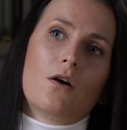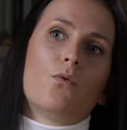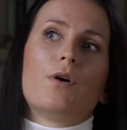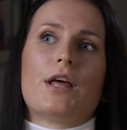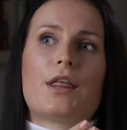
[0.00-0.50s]

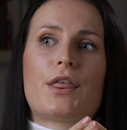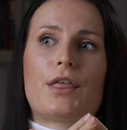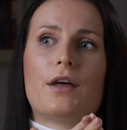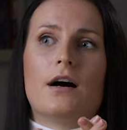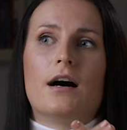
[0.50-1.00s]

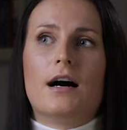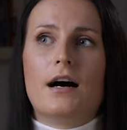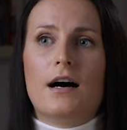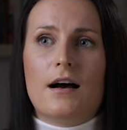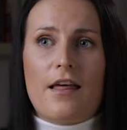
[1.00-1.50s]
with
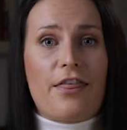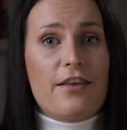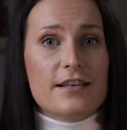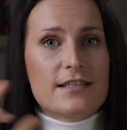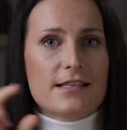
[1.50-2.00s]

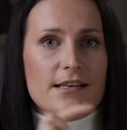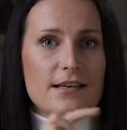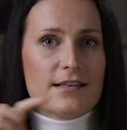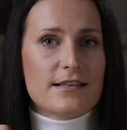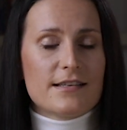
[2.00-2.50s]
this
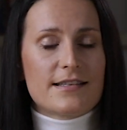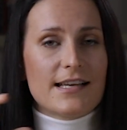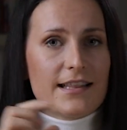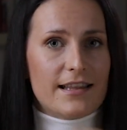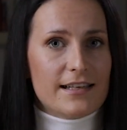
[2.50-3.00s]

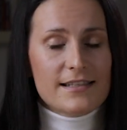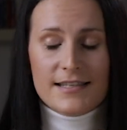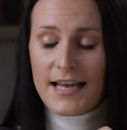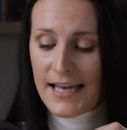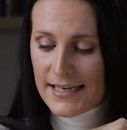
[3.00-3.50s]

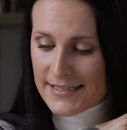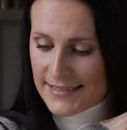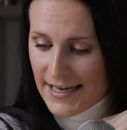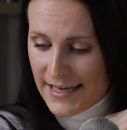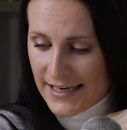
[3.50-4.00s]
sentence
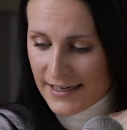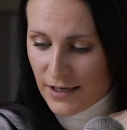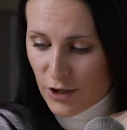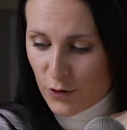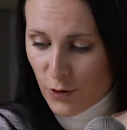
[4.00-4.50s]
saying,
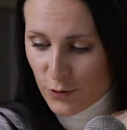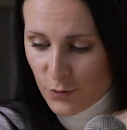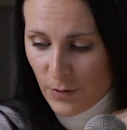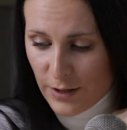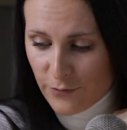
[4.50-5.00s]

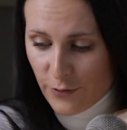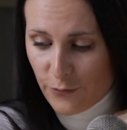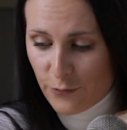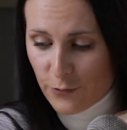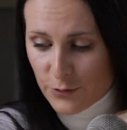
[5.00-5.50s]
don't wait for
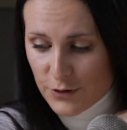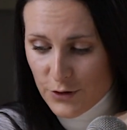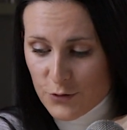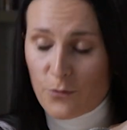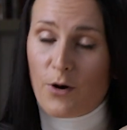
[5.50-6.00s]
food
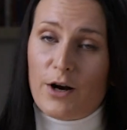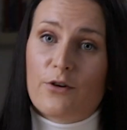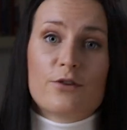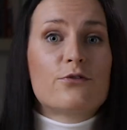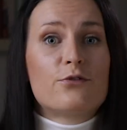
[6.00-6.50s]
to
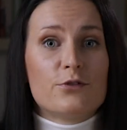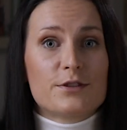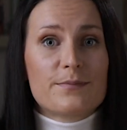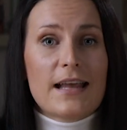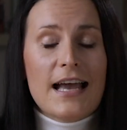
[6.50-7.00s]
work on
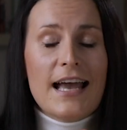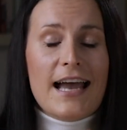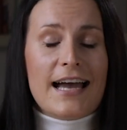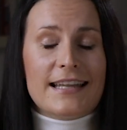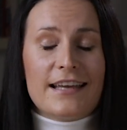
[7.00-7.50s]
food.
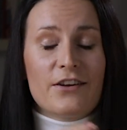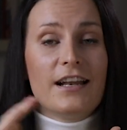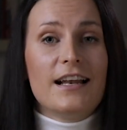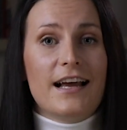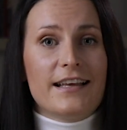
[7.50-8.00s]
And I
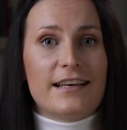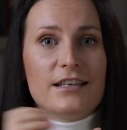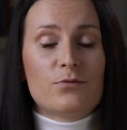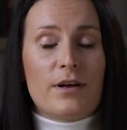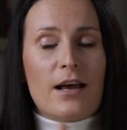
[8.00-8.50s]
really like
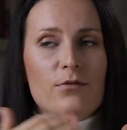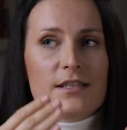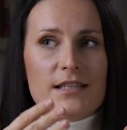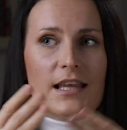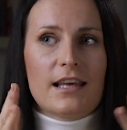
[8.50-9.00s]
it. When I
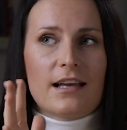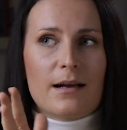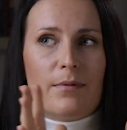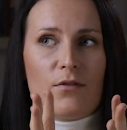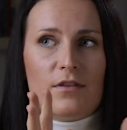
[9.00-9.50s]
was thinking
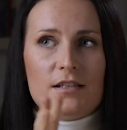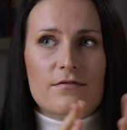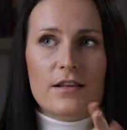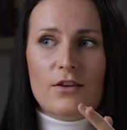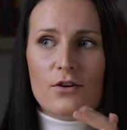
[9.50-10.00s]
about this
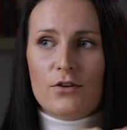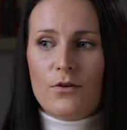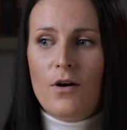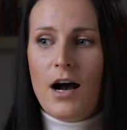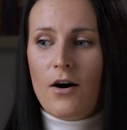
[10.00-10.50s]

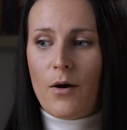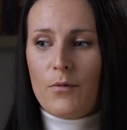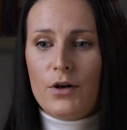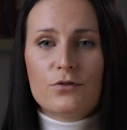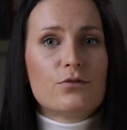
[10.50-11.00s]
video, how I'm
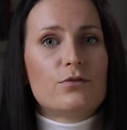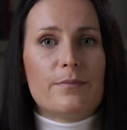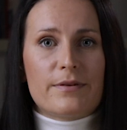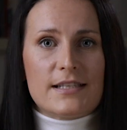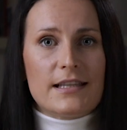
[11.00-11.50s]
going to do the
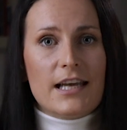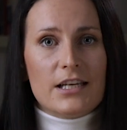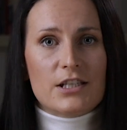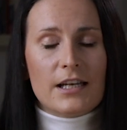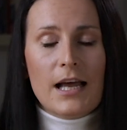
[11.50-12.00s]

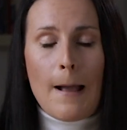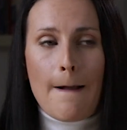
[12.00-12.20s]
presentation,